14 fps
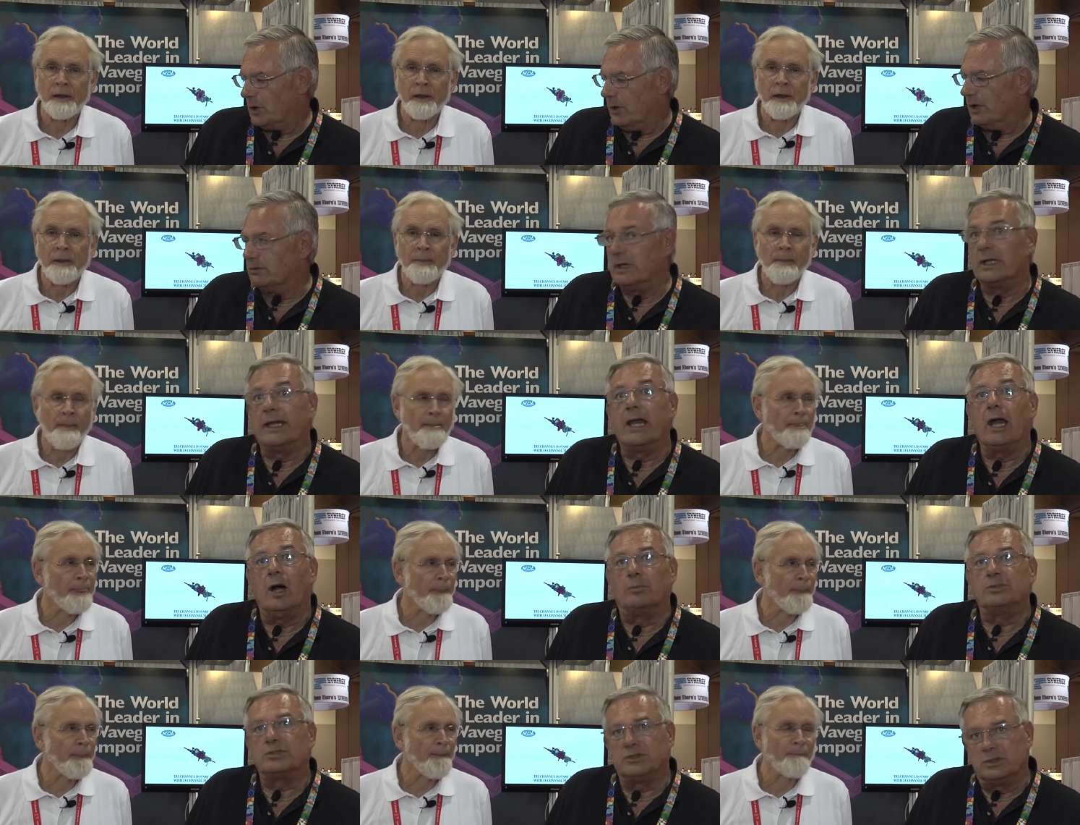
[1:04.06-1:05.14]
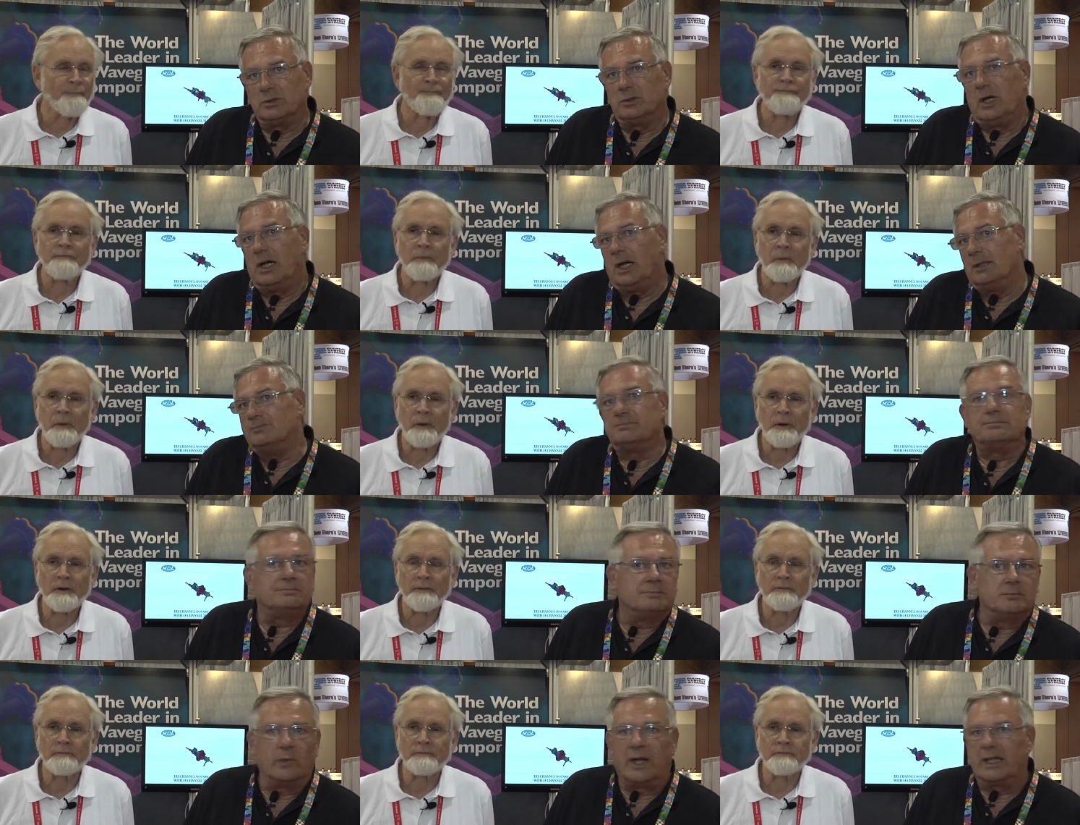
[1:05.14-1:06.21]
Speaker 1: So it really helps to uh,
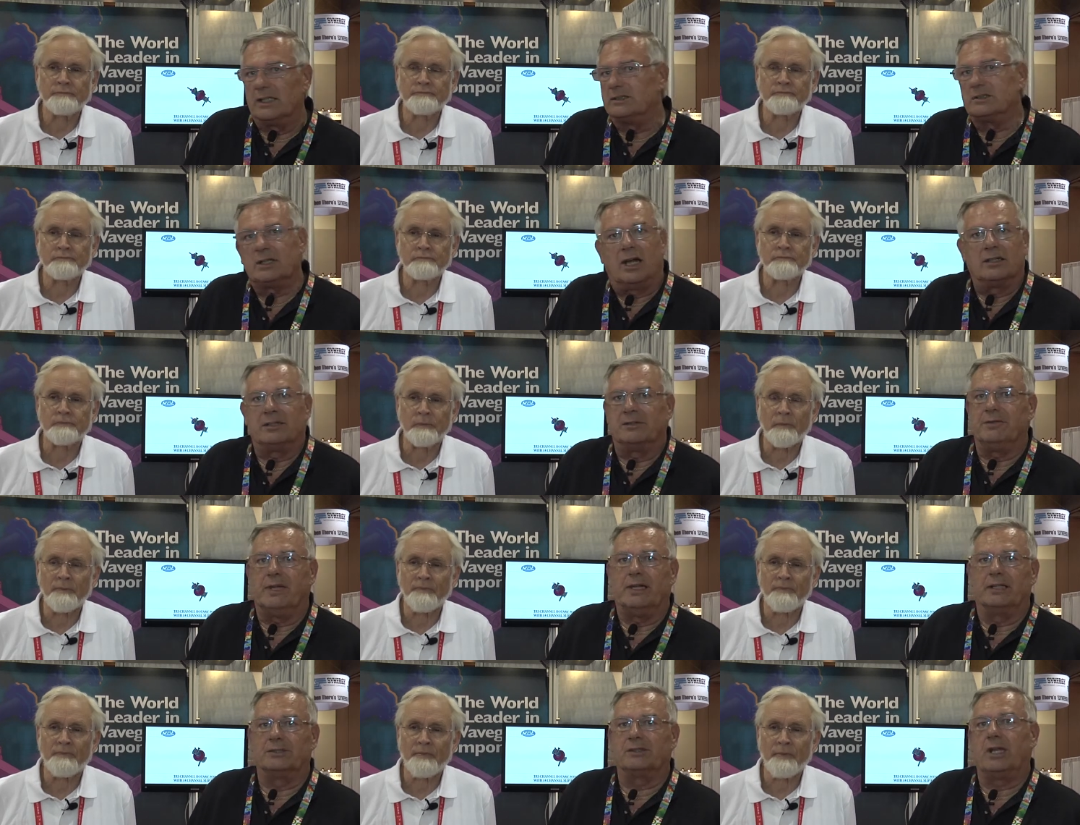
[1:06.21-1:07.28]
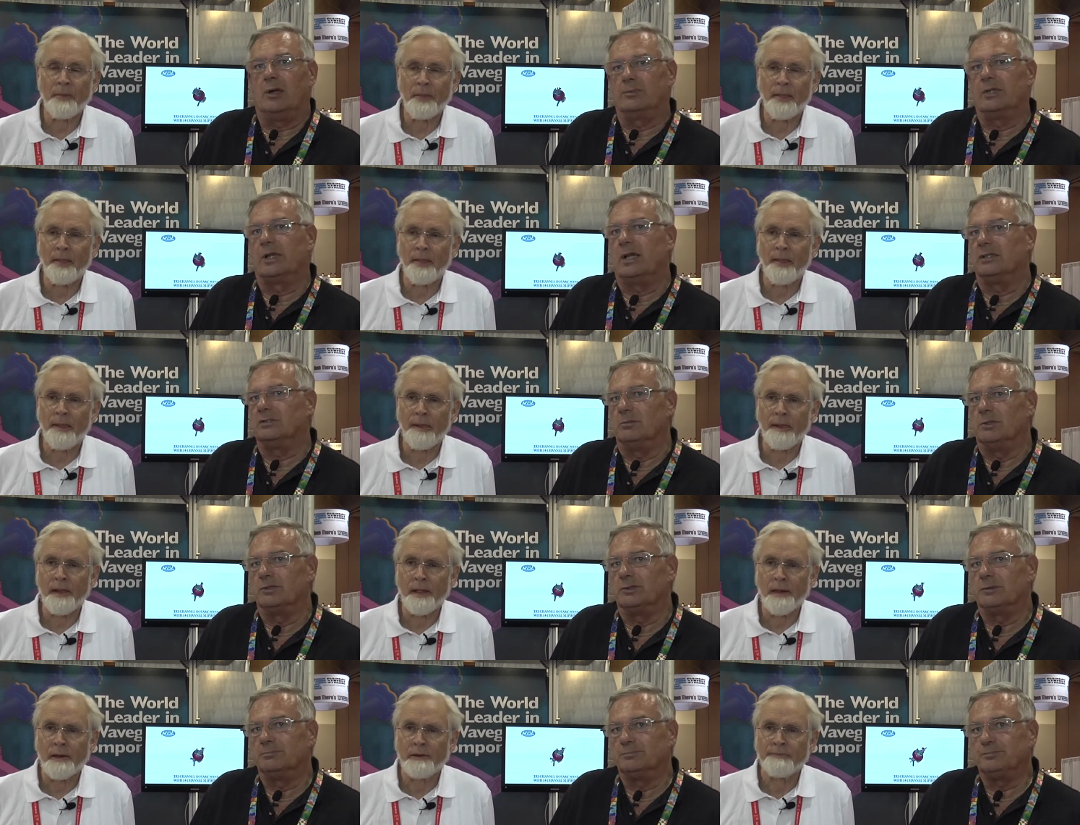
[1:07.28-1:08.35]
we can start to finish help the
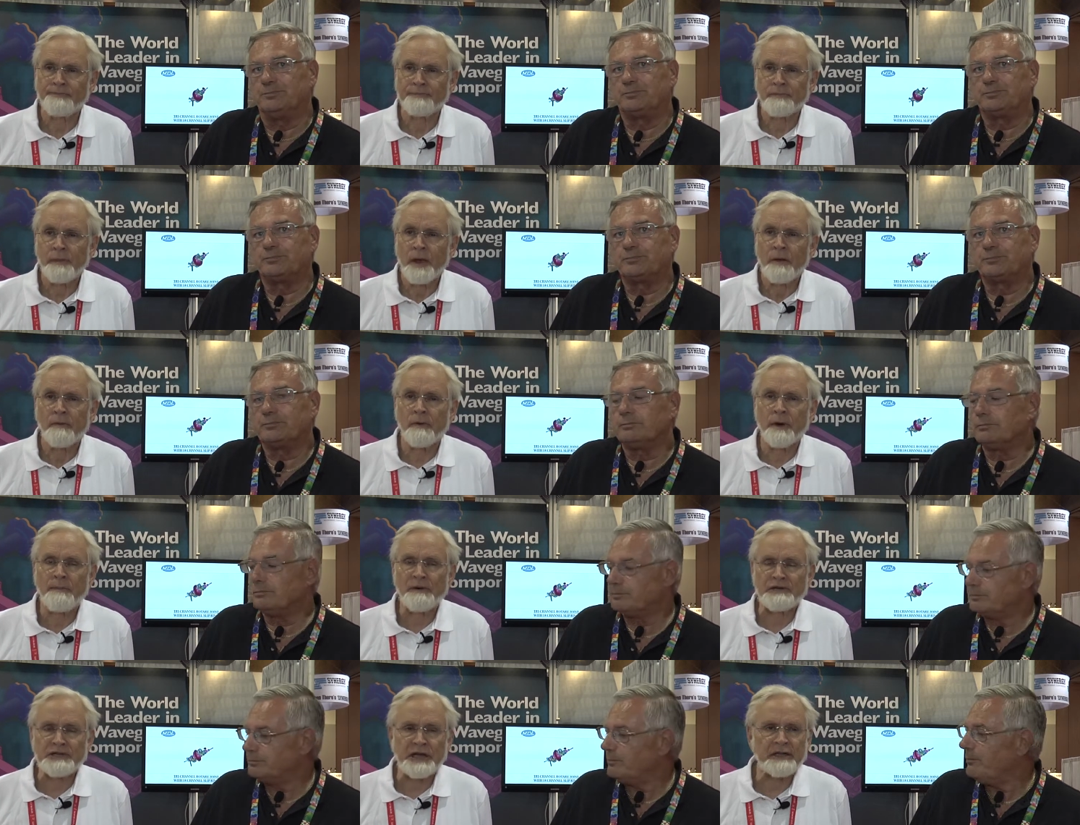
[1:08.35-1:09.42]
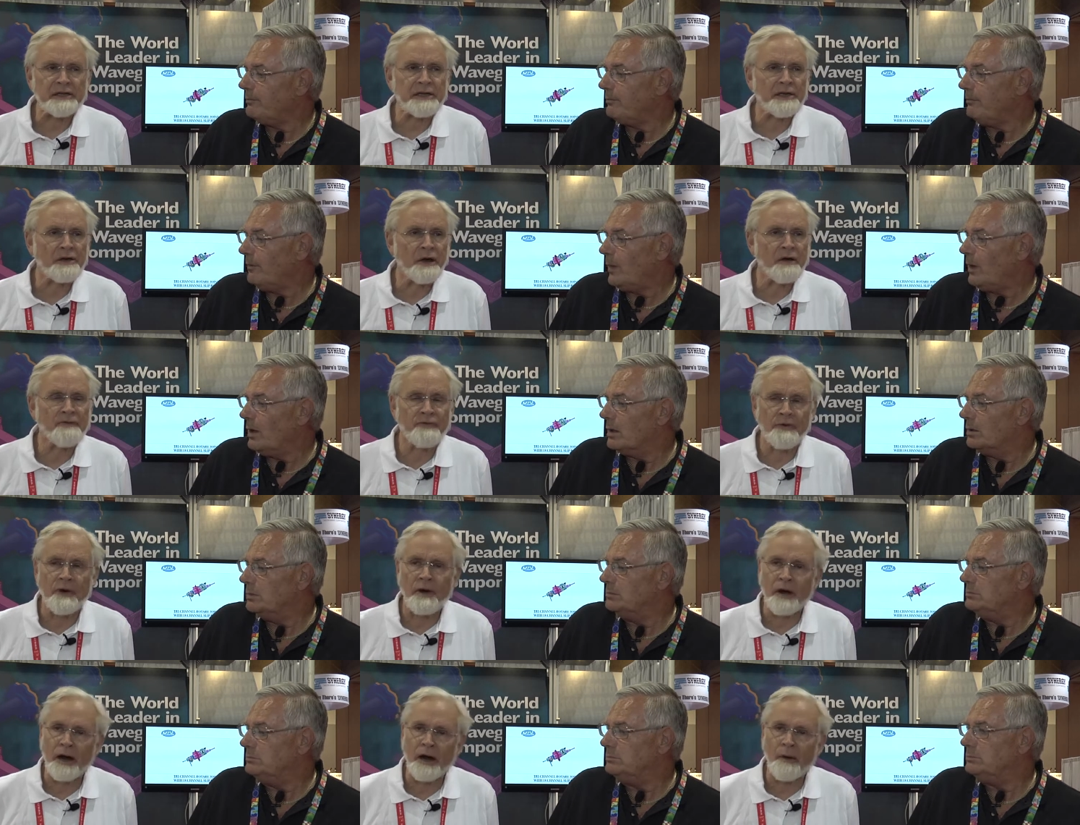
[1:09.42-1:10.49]
customers.
Speaker 2: We're particularly known
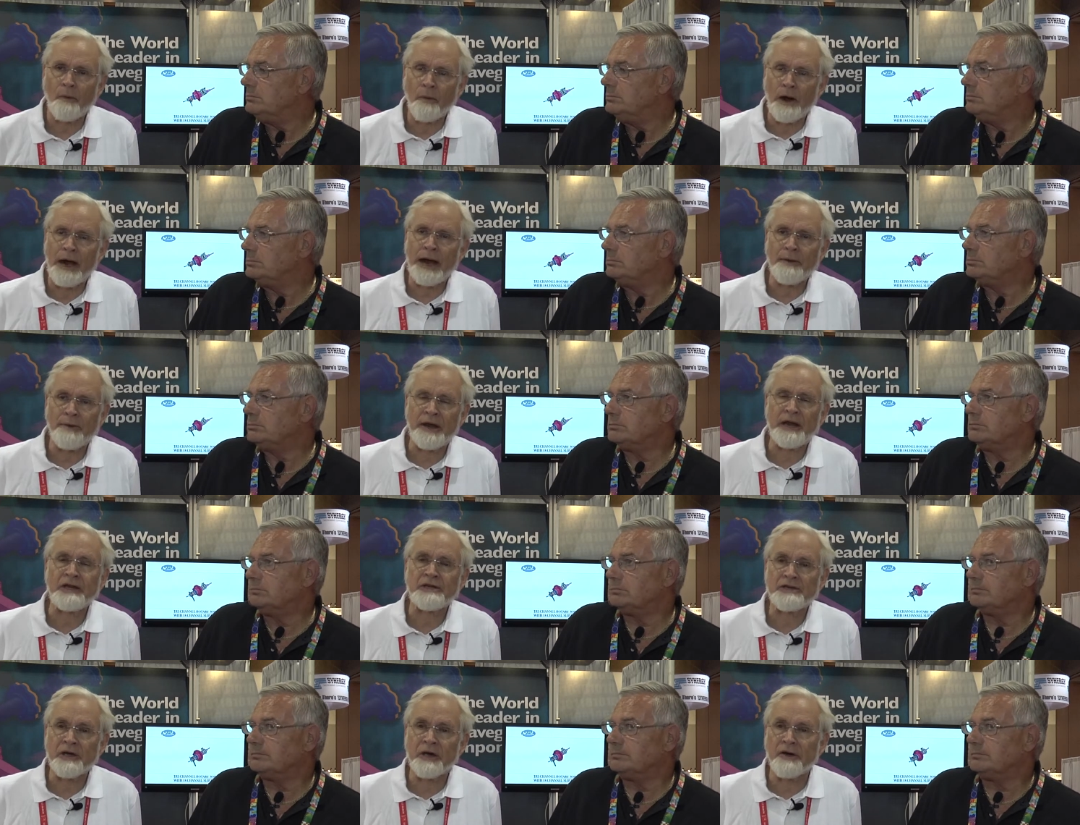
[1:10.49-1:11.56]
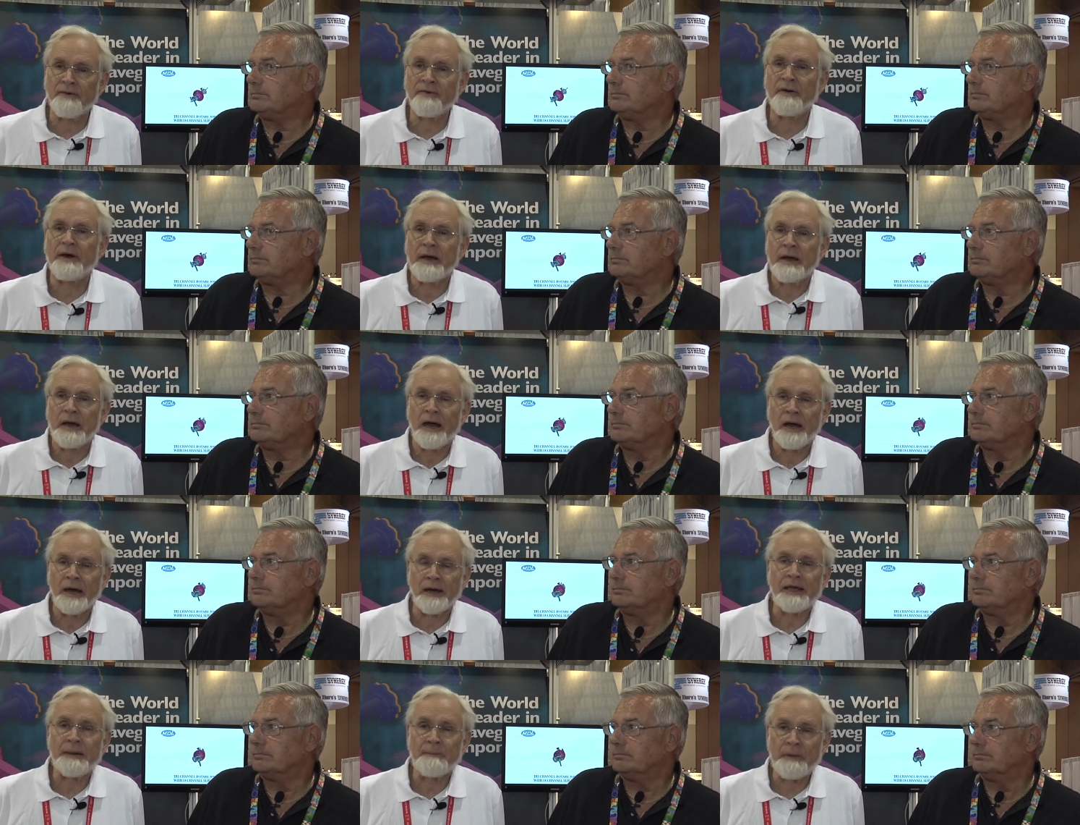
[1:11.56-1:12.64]
for our wide range of
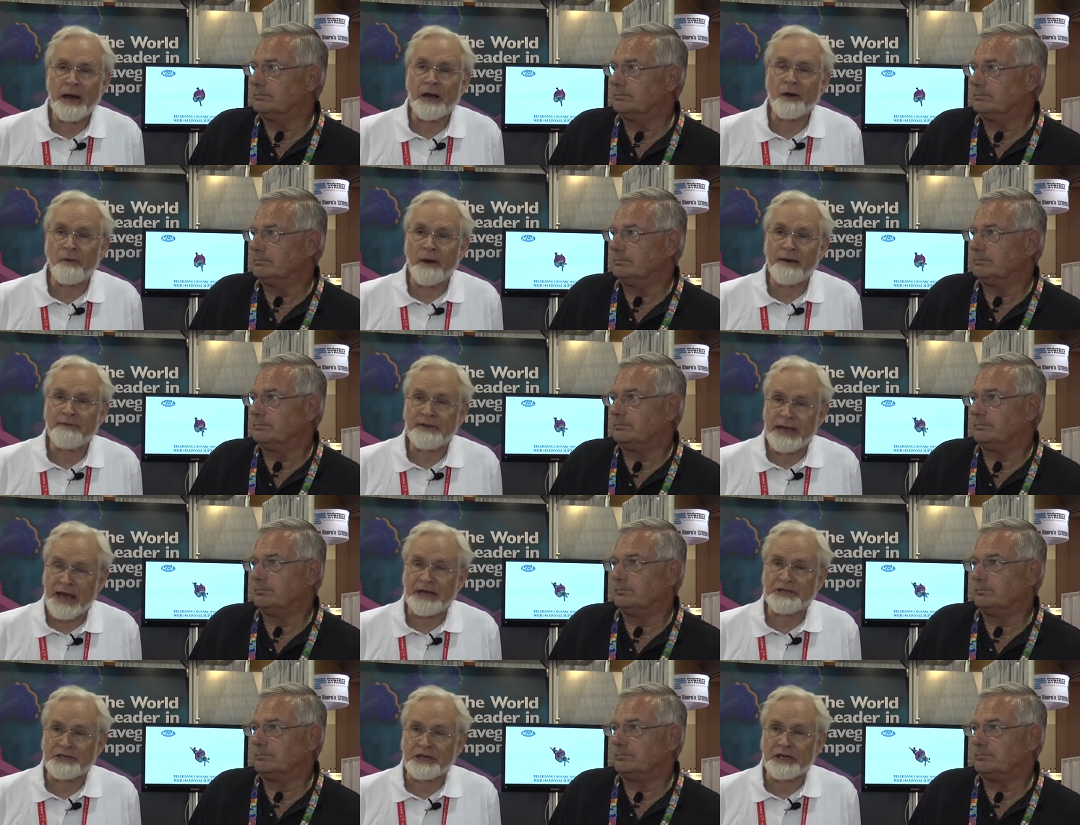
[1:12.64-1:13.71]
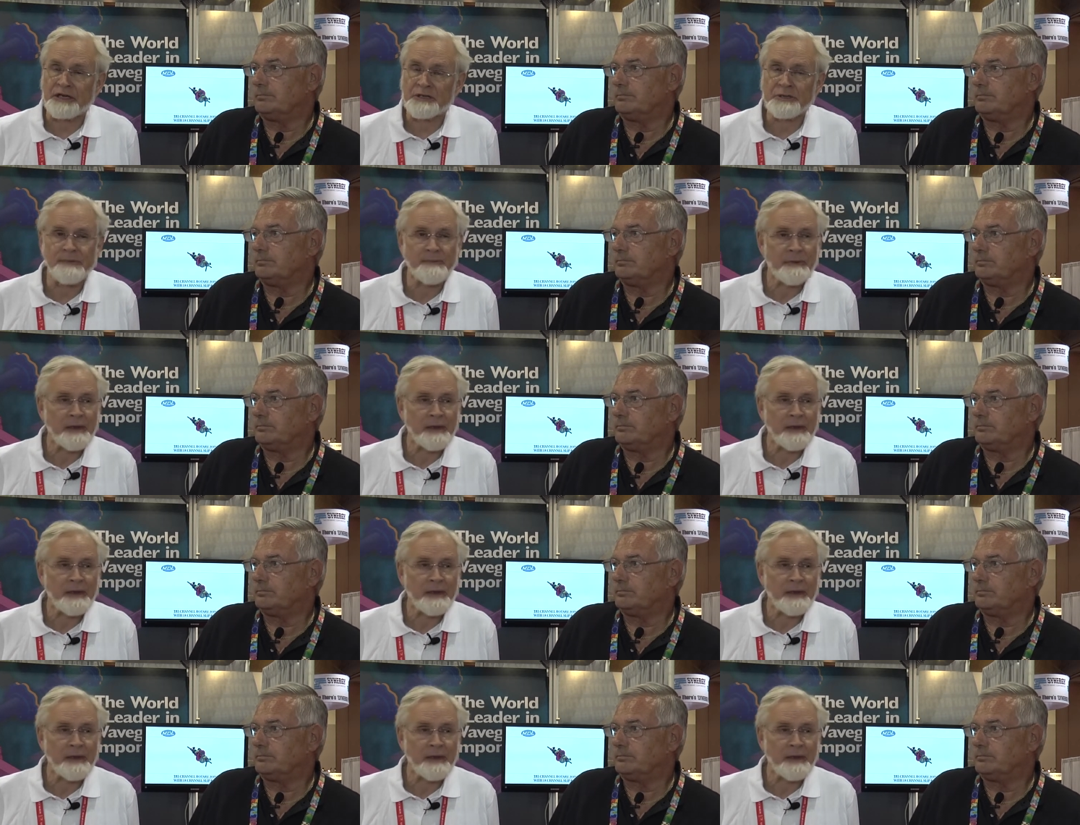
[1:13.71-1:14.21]
uh, microwave castings.